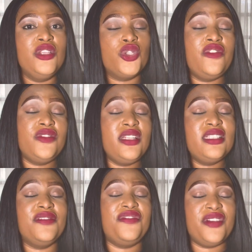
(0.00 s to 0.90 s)
So if today is
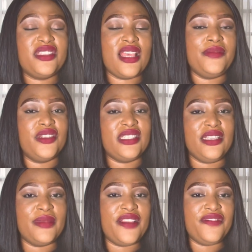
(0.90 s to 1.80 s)
the first time you see
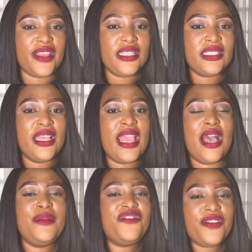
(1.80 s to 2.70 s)
my face,
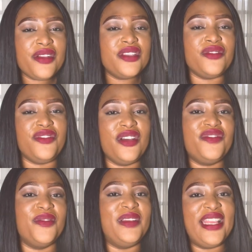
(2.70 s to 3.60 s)
I'm a fragrance reviewer
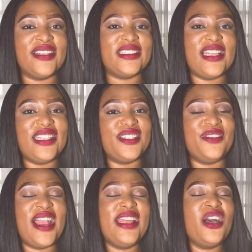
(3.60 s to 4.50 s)
from Lagos,
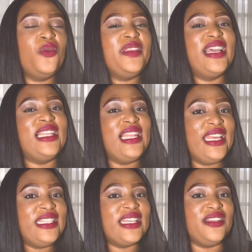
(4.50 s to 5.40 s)
Nigeria, and I'll be
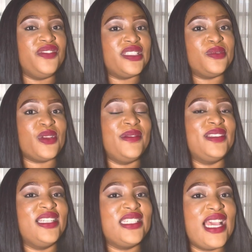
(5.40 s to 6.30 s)
elated if you subscribe to
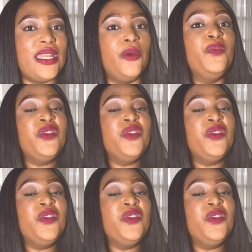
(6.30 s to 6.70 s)
the channel.